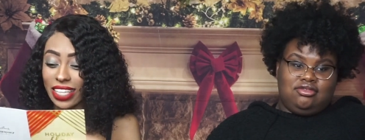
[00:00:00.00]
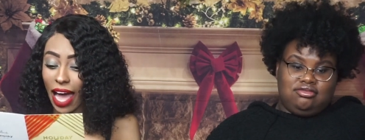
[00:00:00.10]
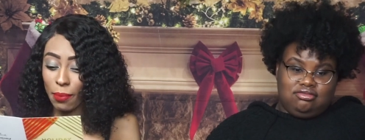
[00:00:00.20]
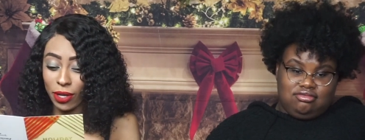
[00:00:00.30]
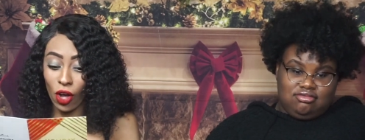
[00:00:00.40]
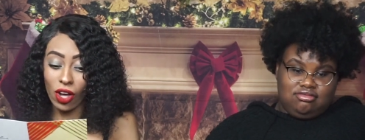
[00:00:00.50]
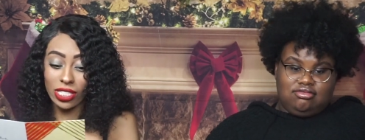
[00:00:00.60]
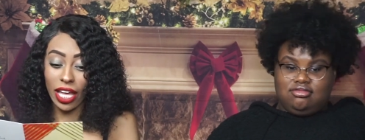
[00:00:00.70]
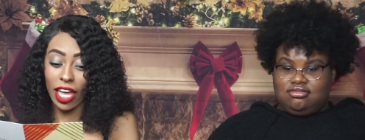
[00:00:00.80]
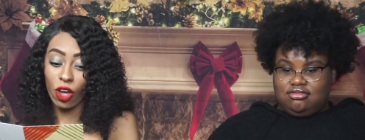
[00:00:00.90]
Speaker 1: Diamond
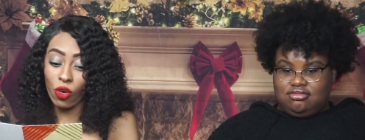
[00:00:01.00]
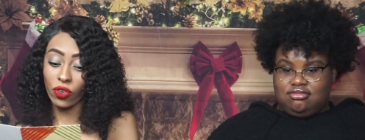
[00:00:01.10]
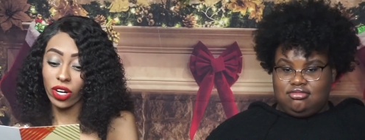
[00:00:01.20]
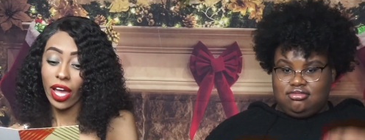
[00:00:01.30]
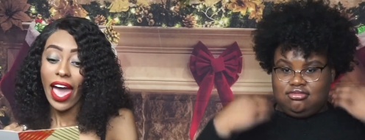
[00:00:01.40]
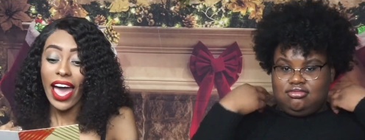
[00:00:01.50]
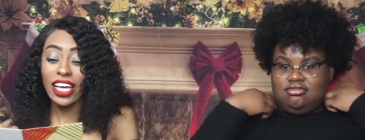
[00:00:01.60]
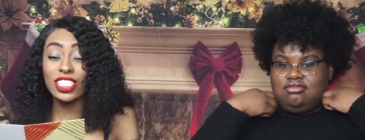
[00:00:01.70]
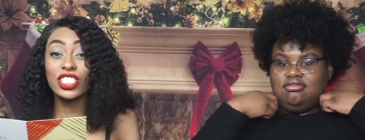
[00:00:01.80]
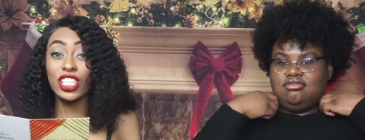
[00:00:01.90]
Dollz takeover
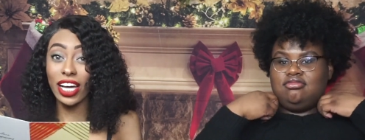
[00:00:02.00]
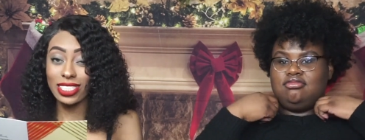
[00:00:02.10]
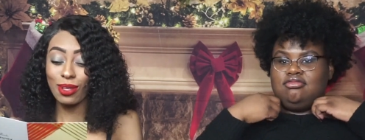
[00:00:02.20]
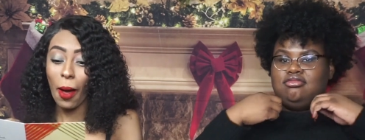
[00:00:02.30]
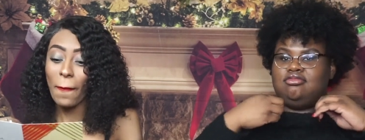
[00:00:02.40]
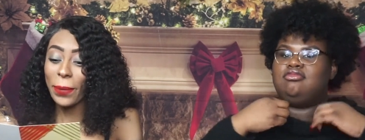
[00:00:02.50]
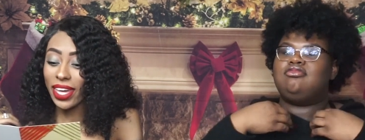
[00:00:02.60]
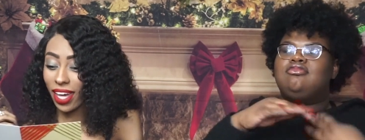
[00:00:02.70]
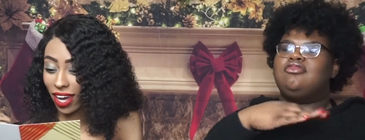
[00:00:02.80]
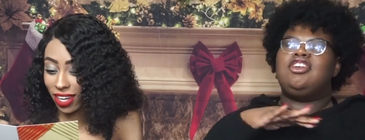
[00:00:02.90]
has just
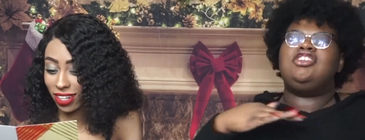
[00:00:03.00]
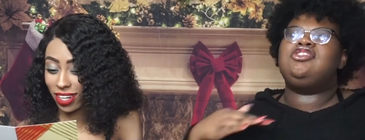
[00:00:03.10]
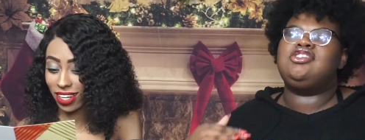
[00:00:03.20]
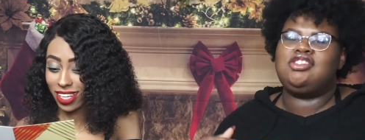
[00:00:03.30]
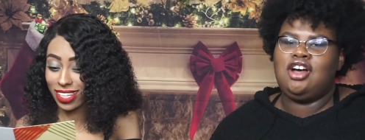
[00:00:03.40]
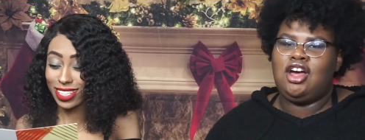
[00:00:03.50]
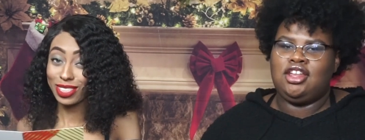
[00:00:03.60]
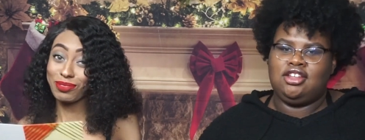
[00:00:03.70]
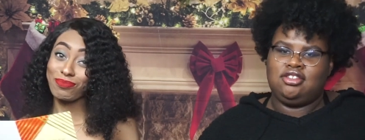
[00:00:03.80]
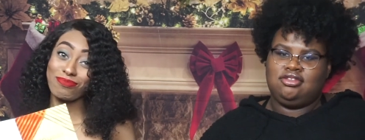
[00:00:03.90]
begun. It just
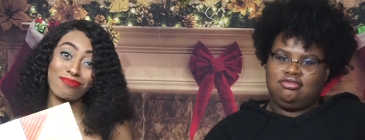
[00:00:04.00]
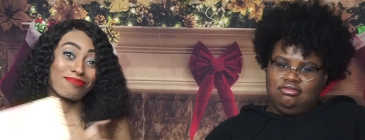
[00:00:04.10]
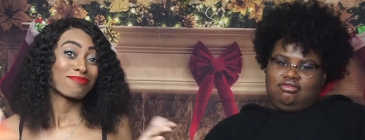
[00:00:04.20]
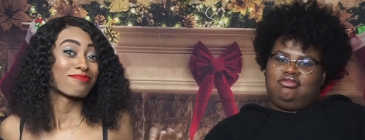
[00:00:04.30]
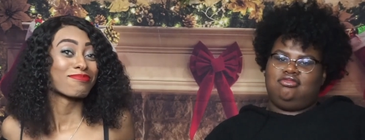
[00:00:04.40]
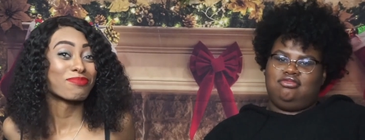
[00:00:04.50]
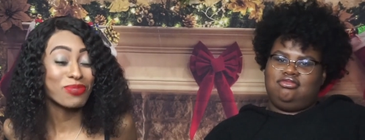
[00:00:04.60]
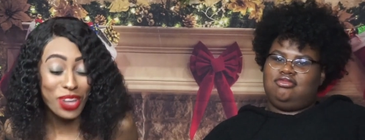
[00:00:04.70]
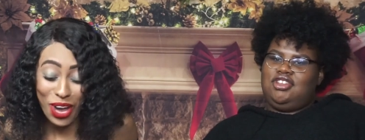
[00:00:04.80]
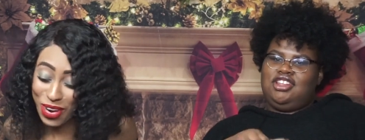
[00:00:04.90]
started.
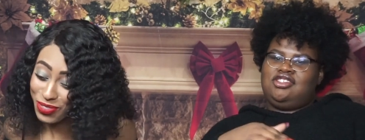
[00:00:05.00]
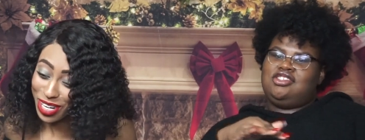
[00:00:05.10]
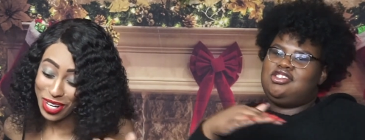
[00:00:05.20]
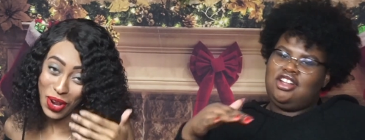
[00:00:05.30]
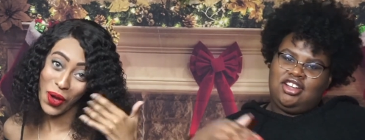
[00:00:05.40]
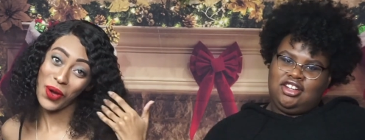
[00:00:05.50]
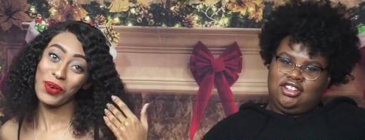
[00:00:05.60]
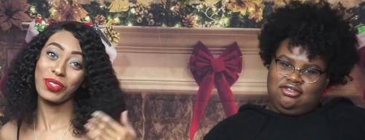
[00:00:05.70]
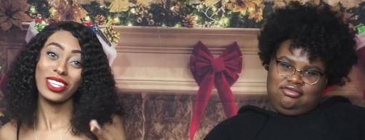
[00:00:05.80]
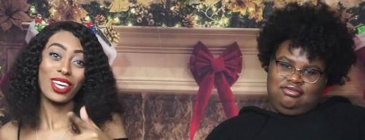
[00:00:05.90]
Y'all it just
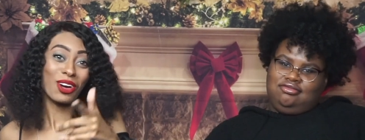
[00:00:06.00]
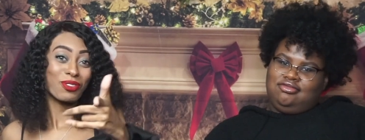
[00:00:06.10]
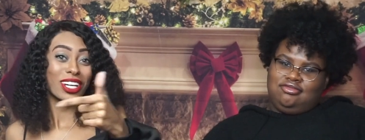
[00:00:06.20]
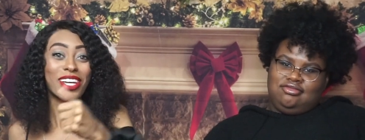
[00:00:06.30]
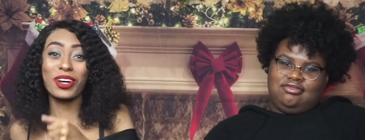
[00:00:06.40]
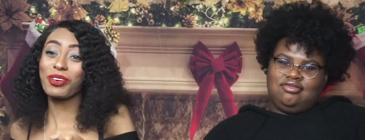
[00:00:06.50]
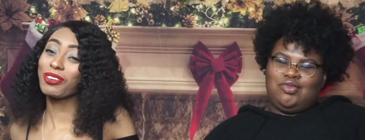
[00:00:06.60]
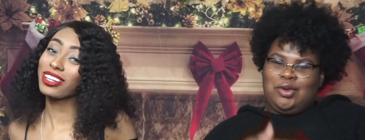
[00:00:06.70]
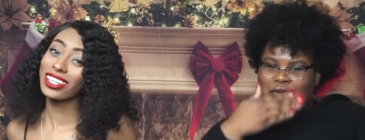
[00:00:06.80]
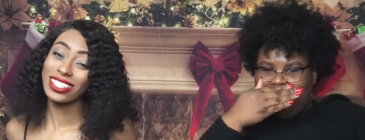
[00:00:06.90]
started. Know. Y'all already know.
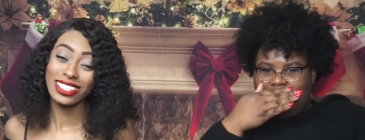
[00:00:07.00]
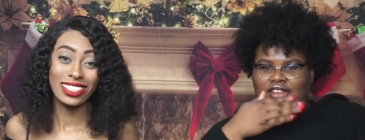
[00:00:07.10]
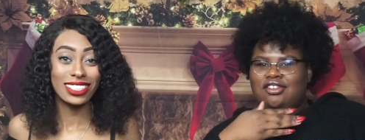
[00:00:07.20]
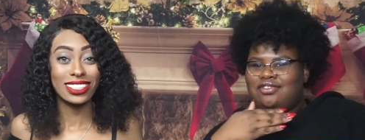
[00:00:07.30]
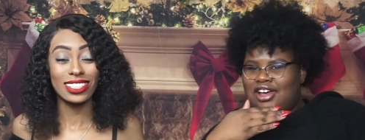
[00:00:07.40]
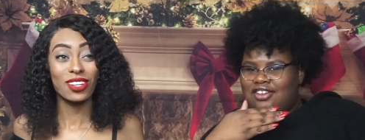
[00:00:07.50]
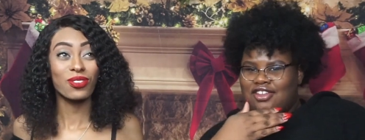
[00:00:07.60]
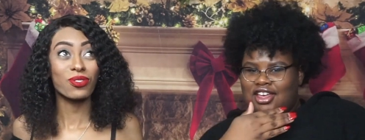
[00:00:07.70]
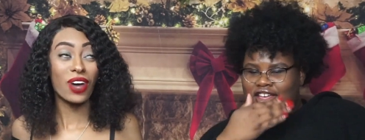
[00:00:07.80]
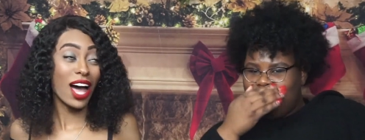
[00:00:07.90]
Where we at?
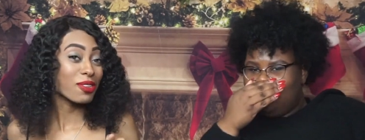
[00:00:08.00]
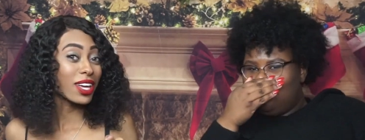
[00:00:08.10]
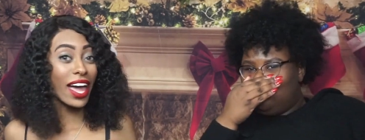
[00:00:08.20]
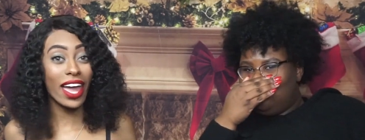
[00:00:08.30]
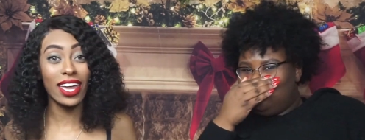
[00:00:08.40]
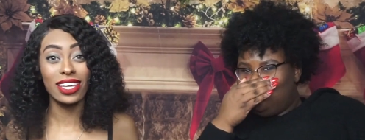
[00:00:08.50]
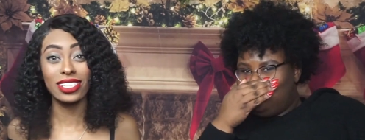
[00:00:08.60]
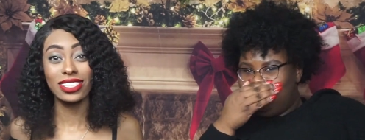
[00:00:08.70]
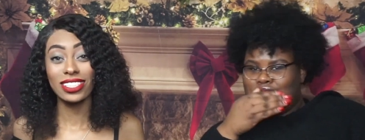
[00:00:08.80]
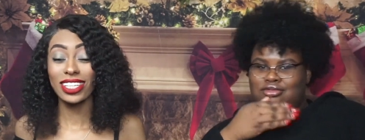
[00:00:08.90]
5K? 5K.
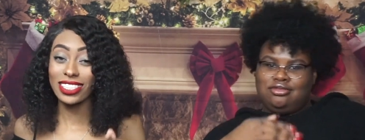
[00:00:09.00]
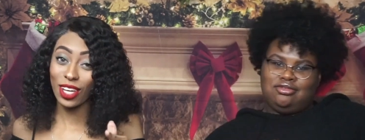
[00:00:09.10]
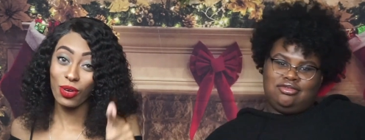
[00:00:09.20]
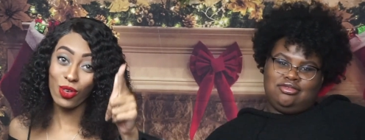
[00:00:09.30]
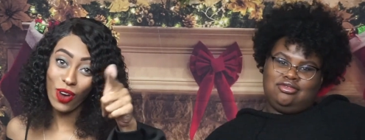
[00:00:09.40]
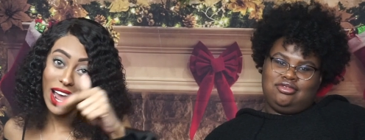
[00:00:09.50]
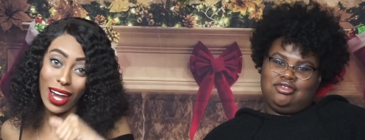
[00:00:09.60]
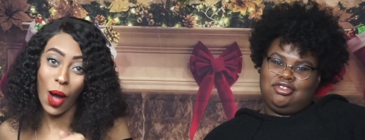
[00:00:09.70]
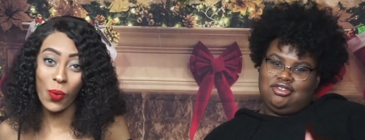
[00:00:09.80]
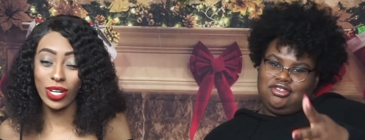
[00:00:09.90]
Ooh. Continue to
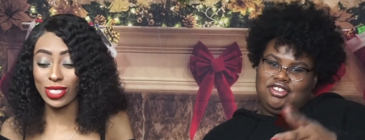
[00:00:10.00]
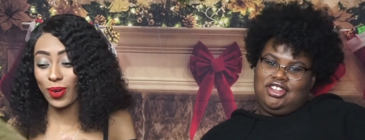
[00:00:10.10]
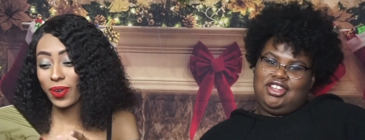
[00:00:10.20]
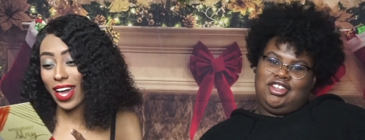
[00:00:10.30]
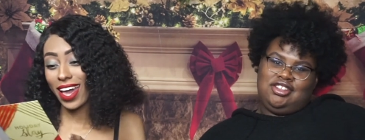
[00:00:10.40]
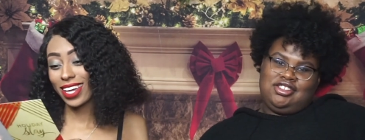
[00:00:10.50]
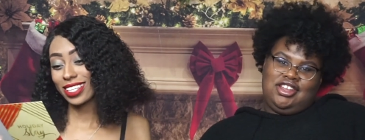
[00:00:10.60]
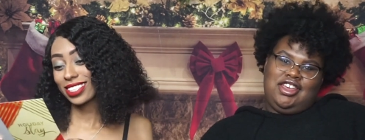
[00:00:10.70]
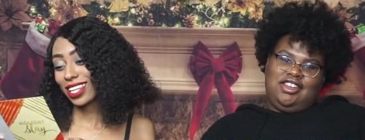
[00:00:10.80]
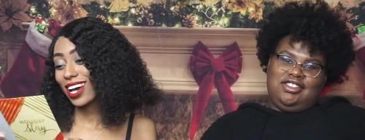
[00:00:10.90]
ride out with us,
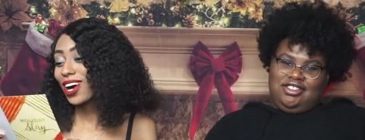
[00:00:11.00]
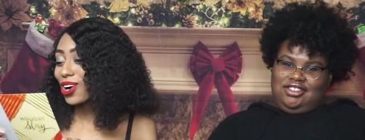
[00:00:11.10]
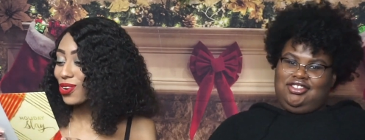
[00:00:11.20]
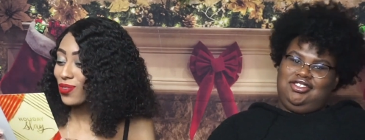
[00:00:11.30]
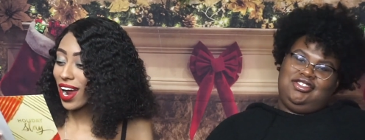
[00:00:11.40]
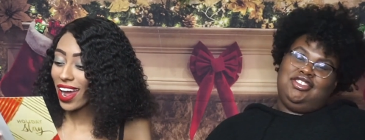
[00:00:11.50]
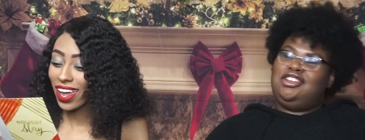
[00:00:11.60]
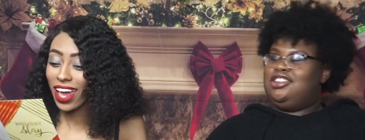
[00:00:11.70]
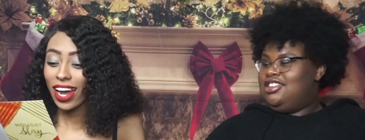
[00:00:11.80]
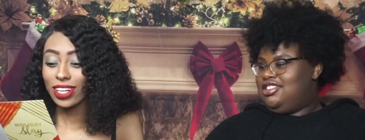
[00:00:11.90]
okay? All
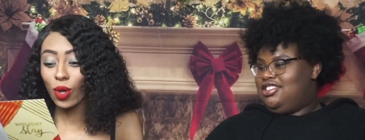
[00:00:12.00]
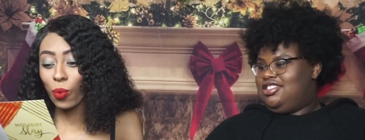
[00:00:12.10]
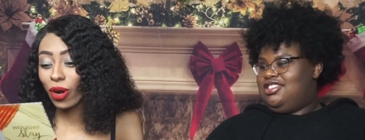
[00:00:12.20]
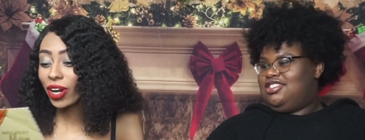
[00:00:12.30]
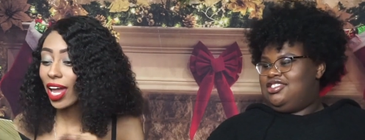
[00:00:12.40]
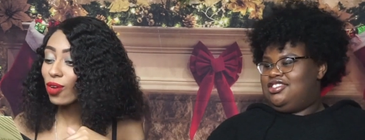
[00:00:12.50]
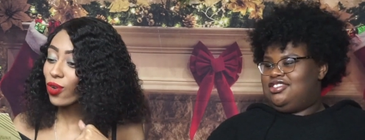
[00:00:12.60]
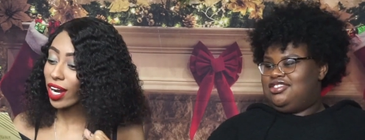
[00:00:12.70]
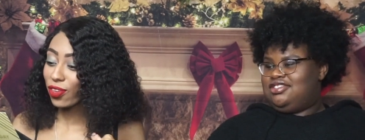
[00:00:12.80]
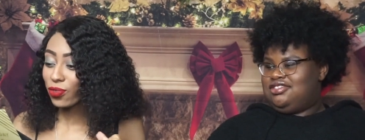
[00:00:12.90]
right. The world ain't
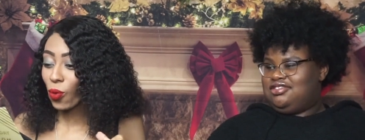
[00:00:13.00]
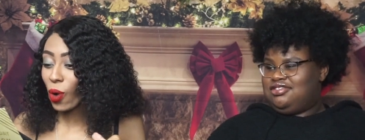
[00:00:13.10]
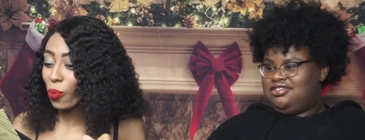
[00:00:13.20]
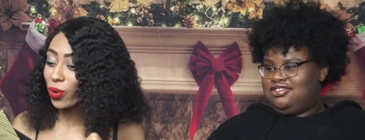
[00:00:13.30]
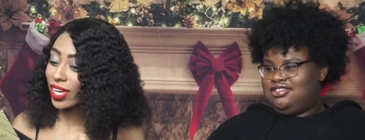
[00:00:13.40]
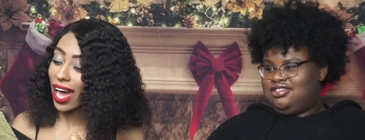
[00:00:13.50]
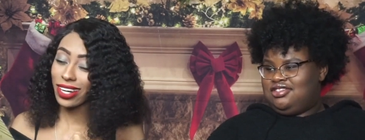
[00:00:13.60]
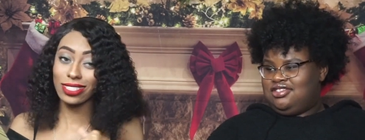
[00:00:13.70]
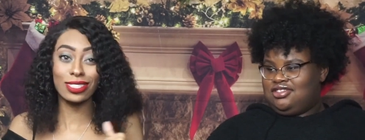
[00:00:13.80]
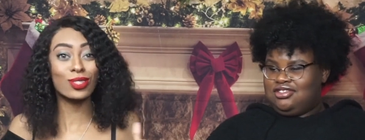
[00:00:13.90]
ready for what we
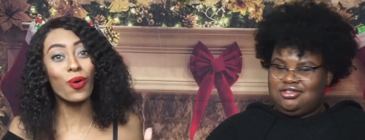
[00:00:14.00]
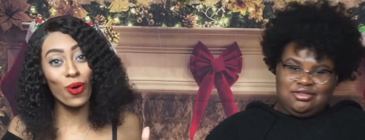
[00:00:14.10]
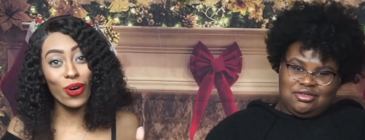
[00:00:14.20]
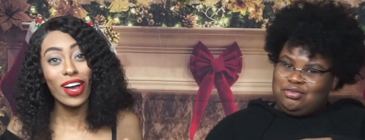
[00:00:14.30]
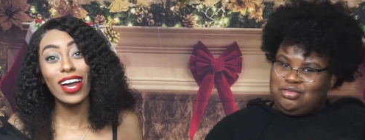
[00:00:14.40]
got in store.